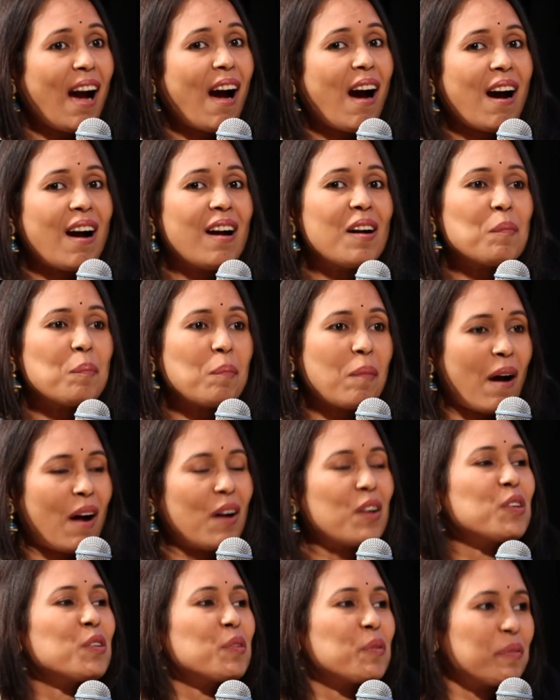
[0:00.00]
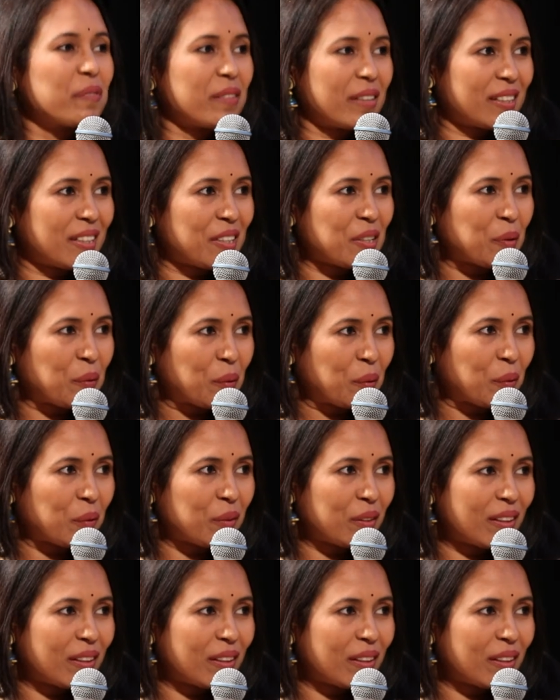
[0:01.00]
are part of it, you know.